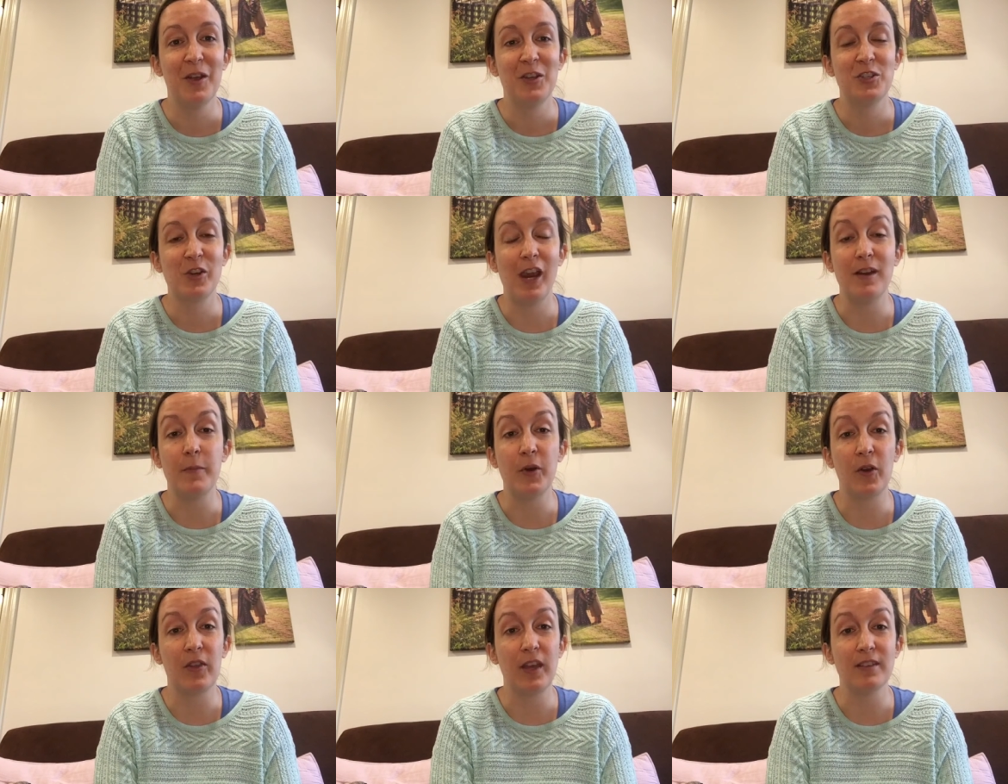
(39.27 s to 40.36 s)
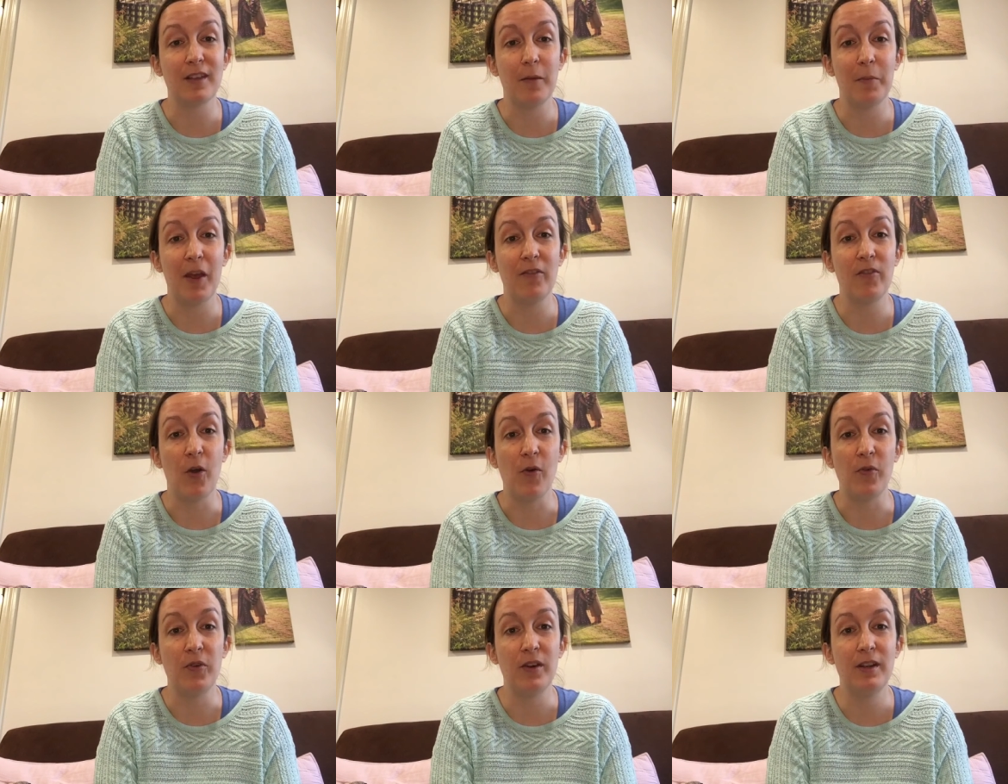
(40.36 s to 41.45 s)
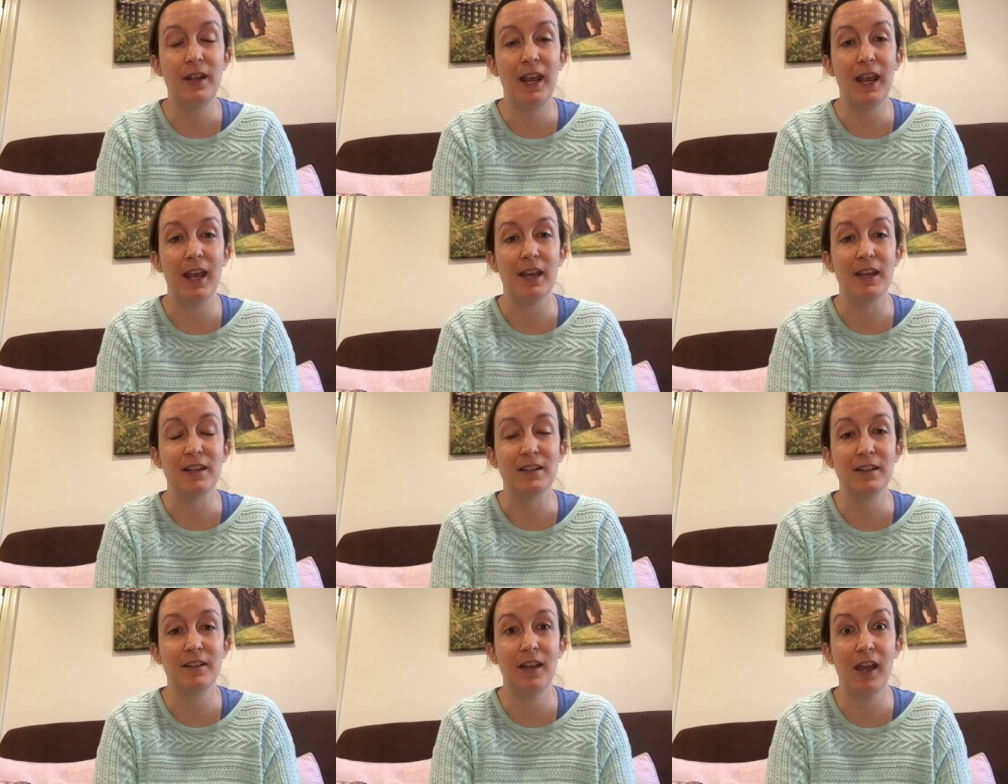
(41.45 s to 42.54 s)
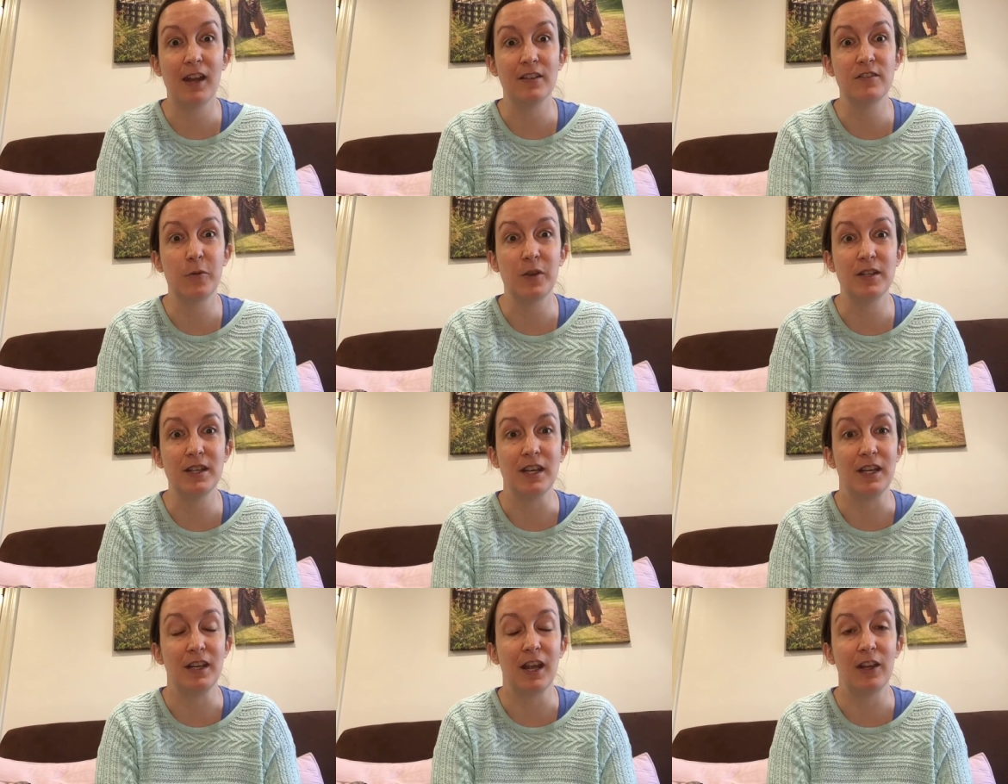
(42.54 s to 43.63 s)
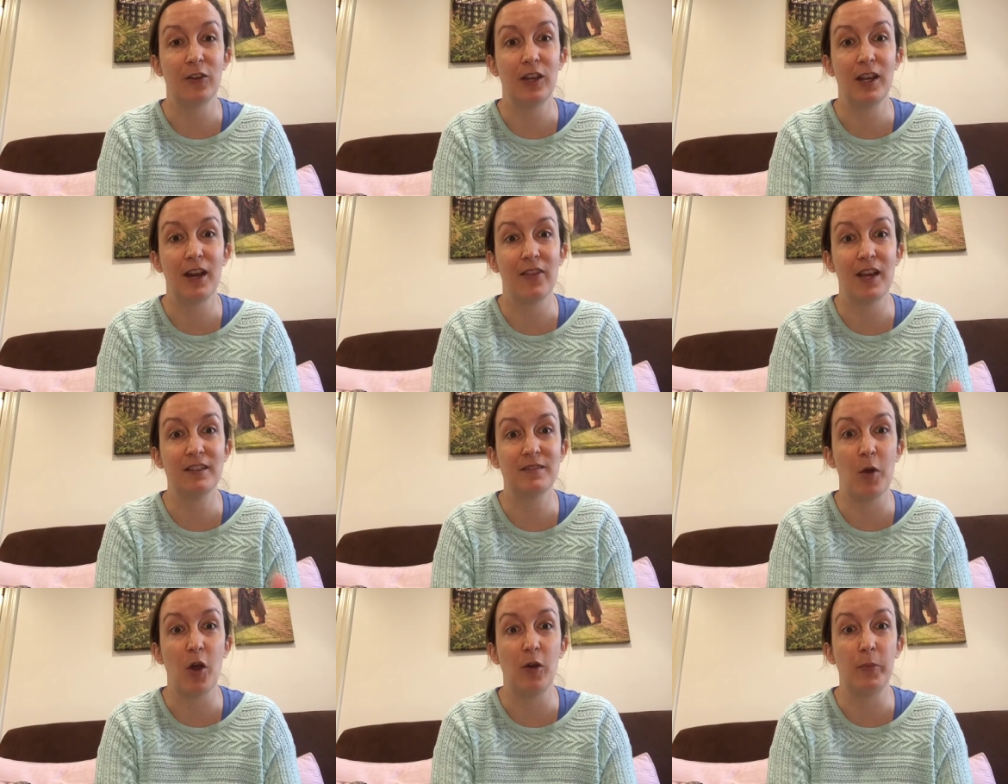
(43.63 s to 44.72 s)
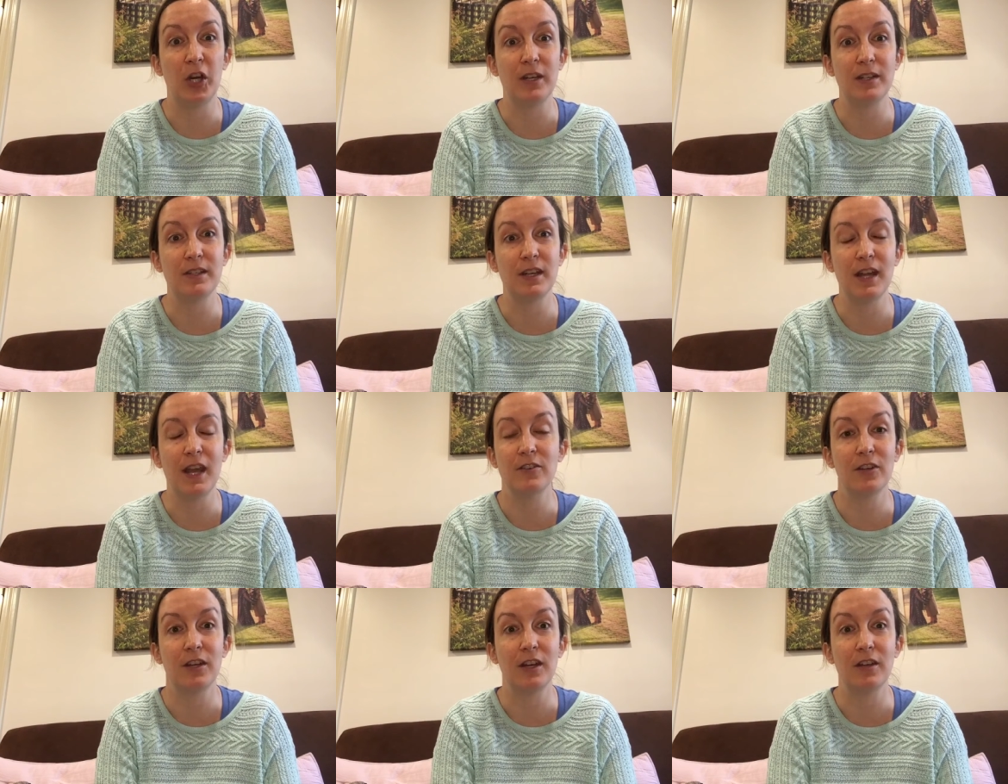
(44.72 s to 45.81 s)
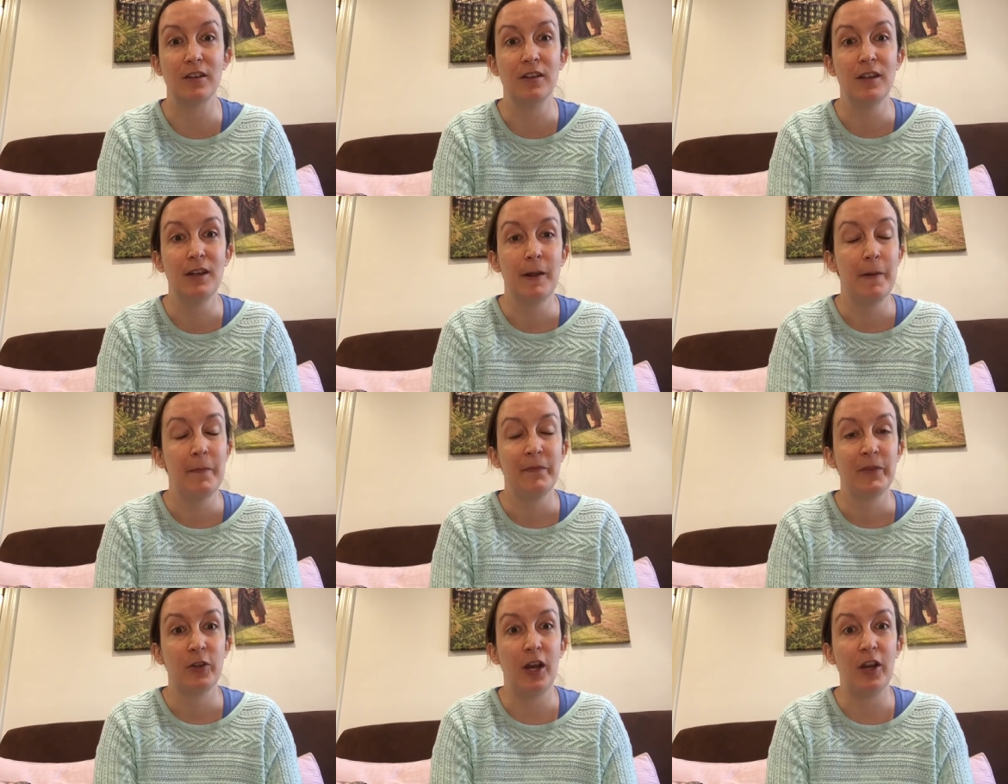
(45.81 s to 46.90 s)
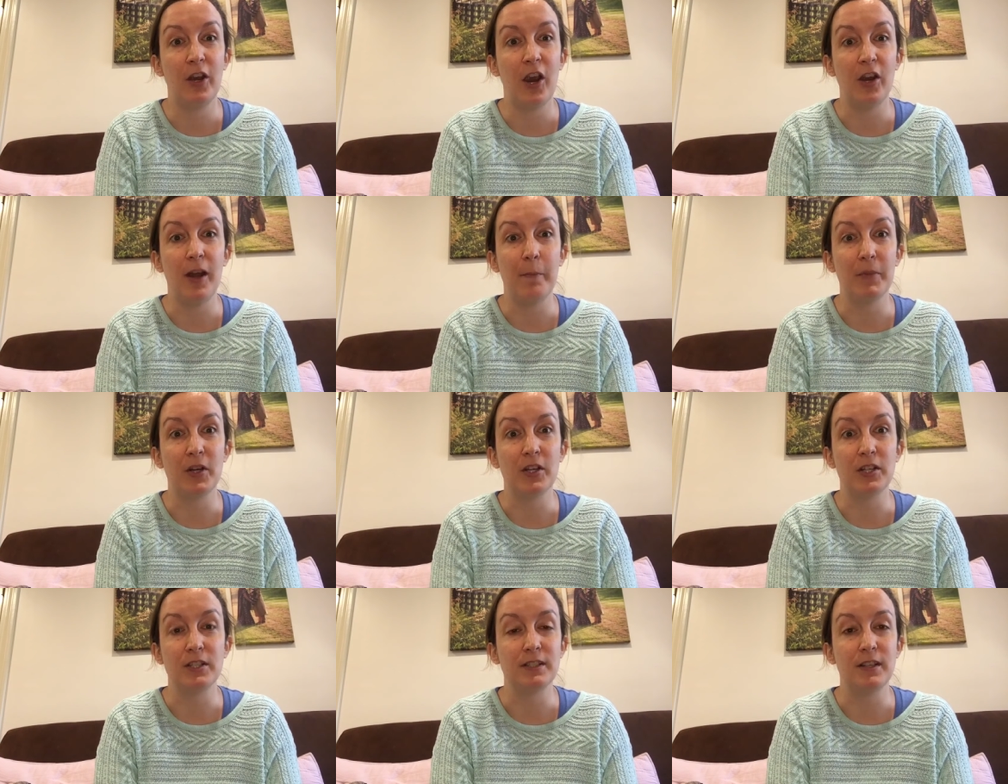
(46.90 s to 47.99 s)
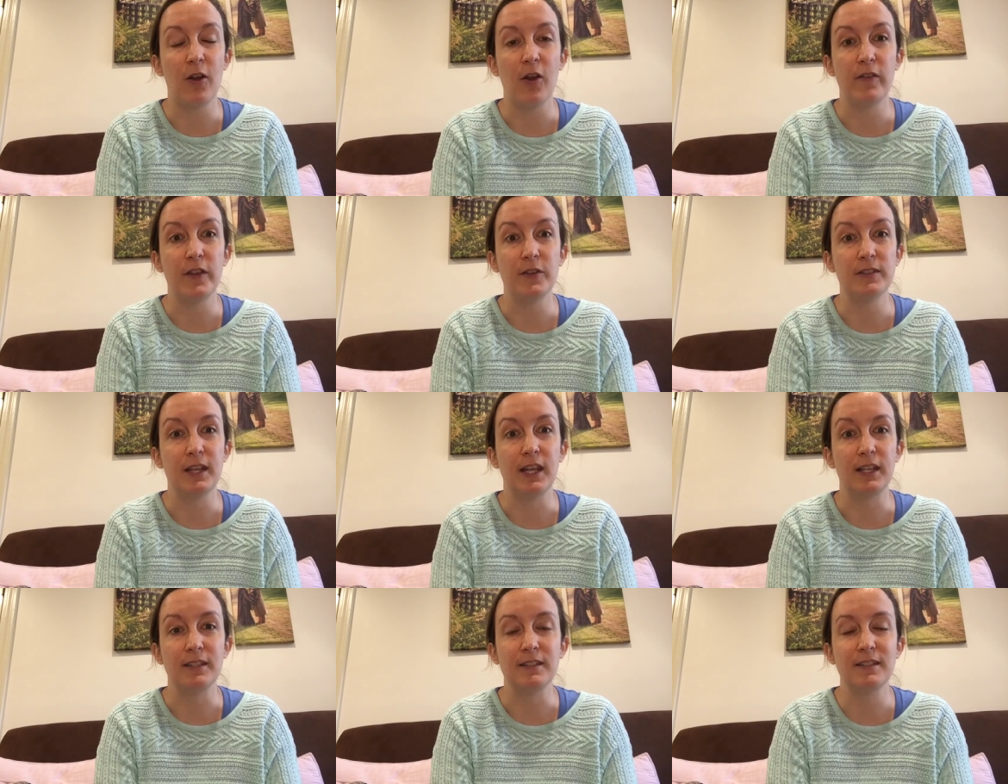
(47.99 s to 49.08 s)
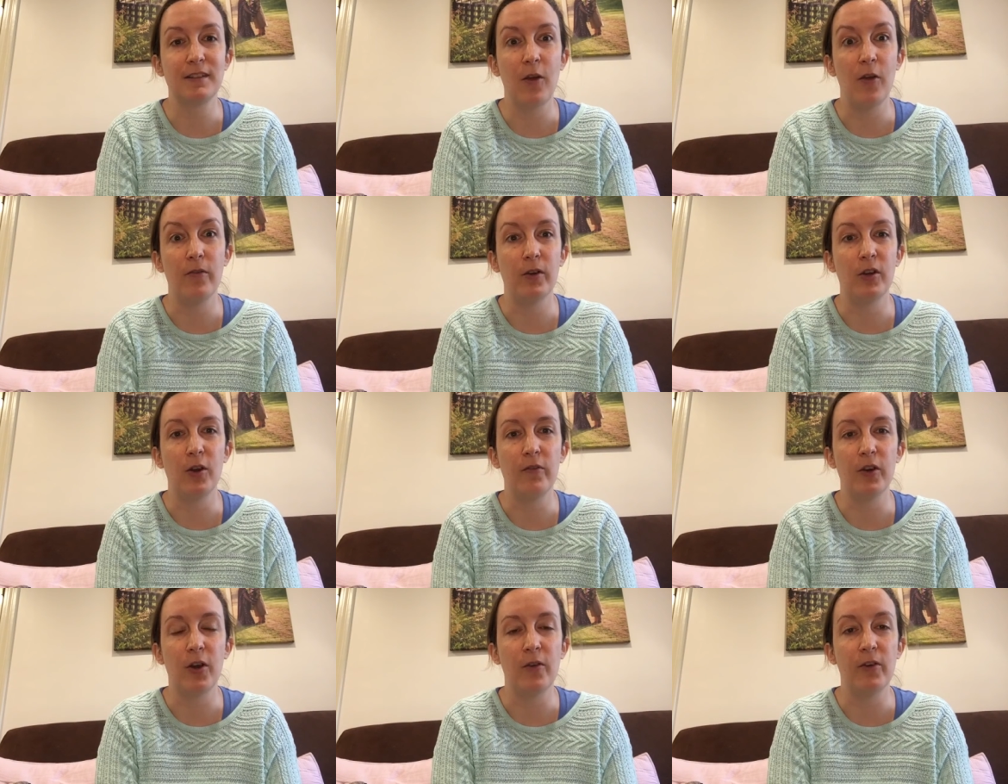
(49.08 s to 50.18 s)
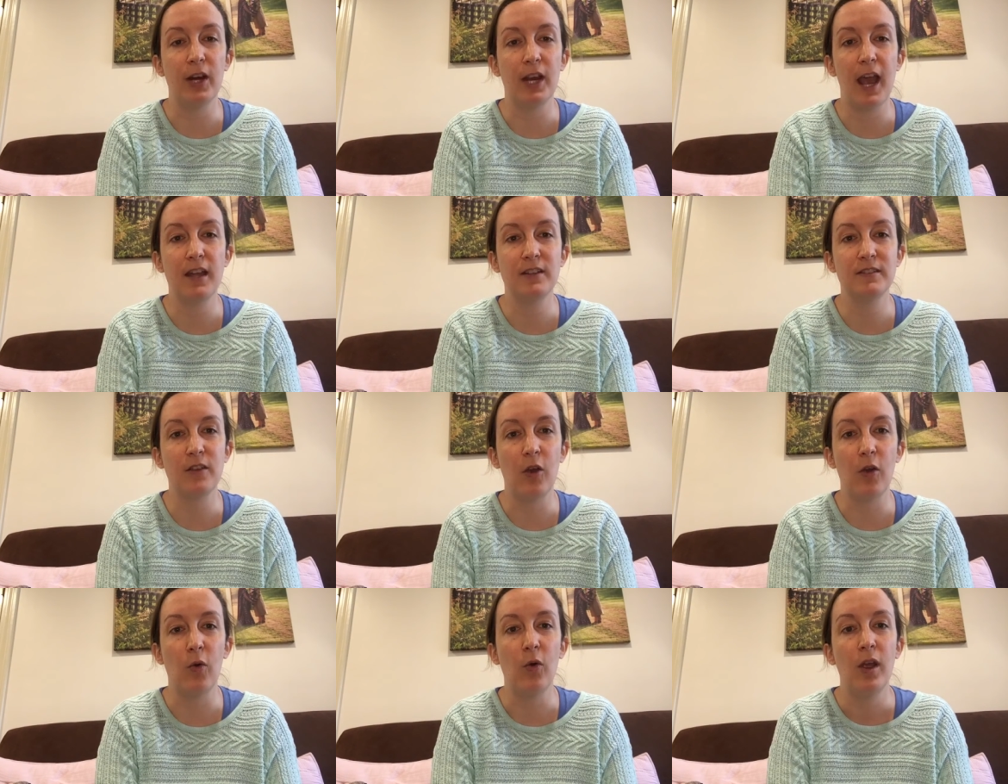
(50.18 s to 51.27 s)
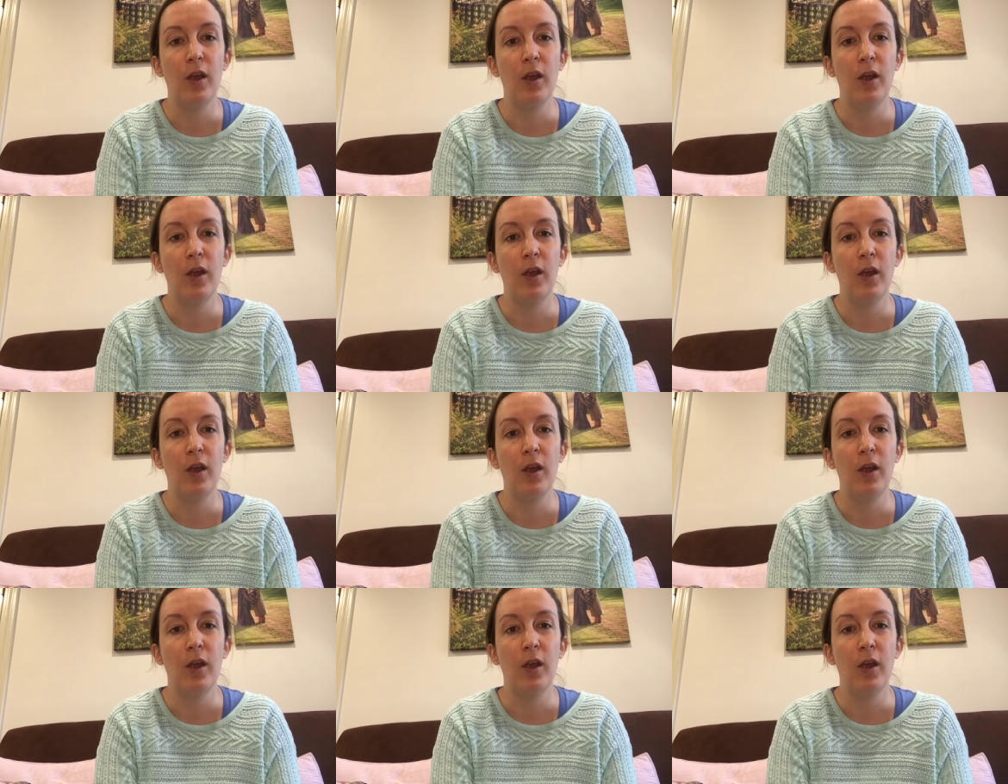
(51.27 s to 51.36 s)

trying to book things on my phone and kind of squinting and looking at that small print and entering in credit card numbers and all those things over and over and over again. So